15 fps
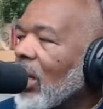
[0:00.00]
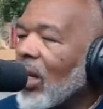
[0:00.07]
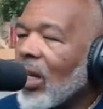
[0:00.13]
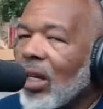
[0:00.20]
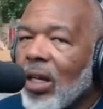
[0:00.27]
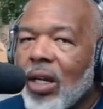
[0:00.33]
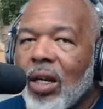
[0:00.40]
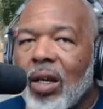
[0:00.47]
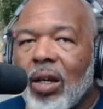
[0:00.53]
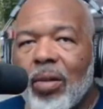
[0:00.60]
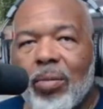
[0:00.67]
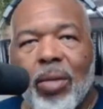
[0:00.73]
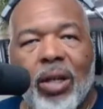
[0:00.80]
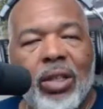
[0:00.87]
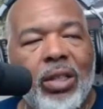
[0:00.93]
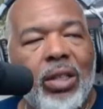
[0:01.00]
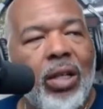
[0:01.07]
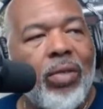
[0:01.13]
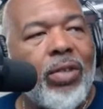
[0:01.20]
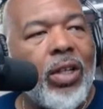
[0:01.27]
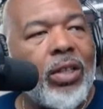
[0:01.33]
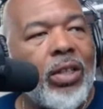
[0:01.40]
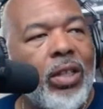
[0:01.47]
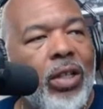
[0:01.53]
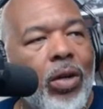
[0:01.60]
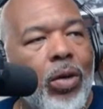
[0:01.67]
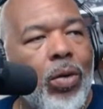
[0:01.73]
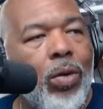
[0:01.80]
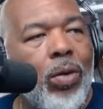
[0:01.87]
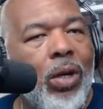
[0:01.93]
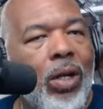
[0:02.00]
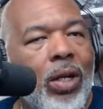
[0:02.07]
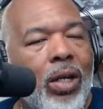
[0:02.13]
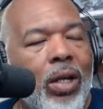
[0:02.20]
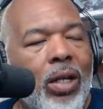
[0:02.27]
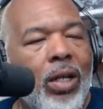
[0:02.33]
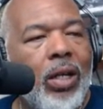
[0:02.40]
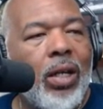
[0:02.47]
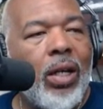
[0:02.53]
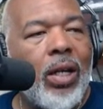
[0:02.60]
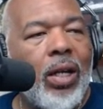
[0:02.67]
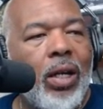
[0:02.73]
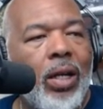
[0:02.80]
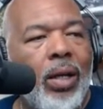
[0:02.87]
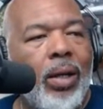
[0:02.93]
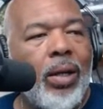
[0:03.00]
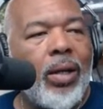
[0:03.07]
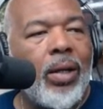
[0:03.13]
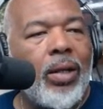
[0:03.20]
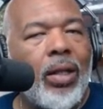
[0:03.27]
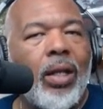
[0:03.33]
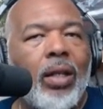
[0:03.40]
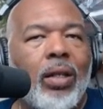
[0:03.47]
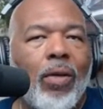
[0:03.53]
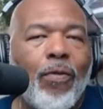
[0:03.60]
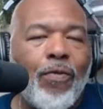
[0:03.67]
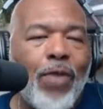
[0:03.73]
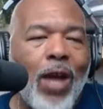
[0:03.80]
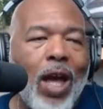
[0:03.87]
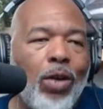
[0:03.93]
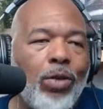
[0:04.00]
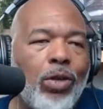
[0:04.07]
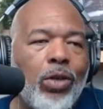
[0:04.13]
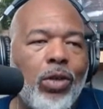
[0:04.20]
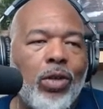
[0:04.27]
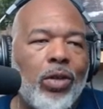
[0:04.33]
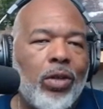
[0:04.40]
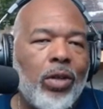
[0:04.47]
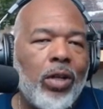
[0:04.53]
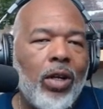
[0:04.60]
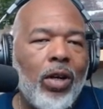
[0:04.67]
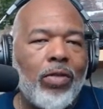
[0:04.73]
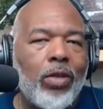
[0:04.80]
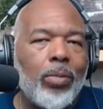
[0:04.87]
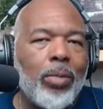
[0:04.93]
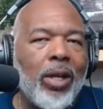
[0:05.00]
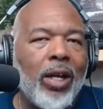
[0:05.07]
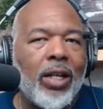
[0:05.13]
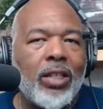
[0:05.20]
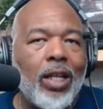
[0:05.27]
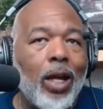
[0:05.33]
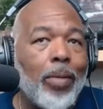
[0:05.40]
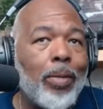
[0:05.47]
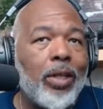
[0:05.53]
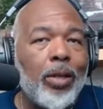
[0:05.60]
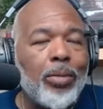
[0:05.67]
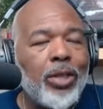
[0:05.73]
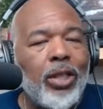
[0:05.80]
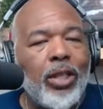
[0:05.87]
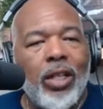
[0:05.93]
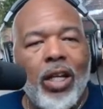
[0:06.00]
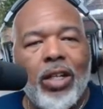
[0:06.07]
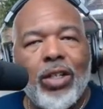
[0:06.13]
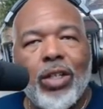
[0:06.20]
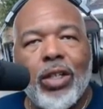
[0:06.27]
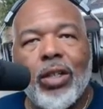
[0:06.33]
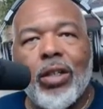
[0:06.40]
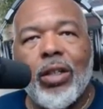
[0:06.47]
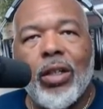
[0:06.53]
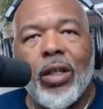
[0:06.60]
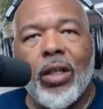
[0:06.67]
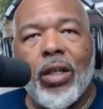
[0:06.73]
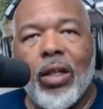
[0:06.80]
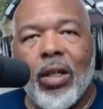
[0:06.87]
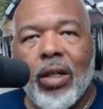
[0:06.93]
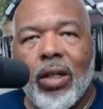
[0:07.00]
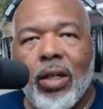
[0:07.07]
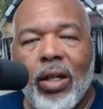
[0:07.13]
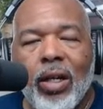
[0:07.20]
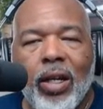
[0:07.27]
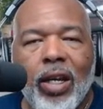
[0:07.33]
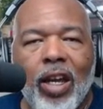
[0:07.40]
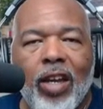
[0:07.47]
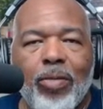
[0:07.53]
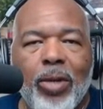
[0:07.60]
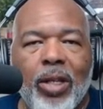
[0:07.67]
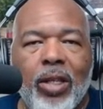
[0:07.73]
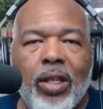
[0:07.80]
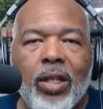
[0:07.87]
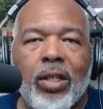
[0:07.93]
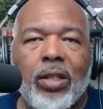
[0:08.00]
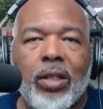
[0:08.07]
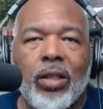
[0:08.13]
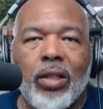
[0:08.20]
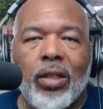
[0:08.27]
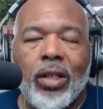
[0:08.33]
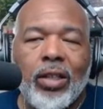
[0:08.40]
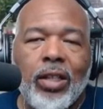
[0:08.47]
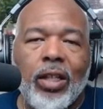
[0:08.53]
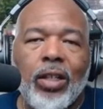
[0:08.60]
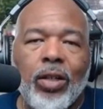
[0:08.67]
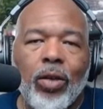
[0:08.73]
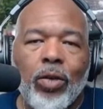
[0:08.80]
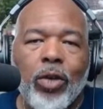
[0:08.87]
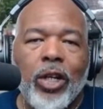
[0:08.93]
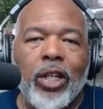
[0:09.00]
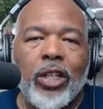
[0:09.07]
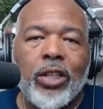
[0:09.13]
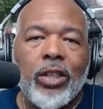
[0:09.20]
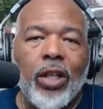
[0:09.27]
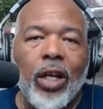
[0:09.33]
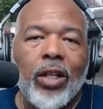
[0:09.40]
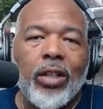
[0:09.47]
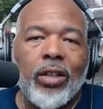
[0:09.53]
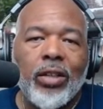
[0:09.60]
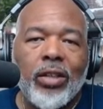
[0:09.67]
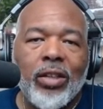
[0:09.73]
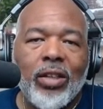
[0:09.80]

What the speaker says: My stuff doesn't go... The founder of the Black Sabbath MC Nation gave me this. This didn't go to his son.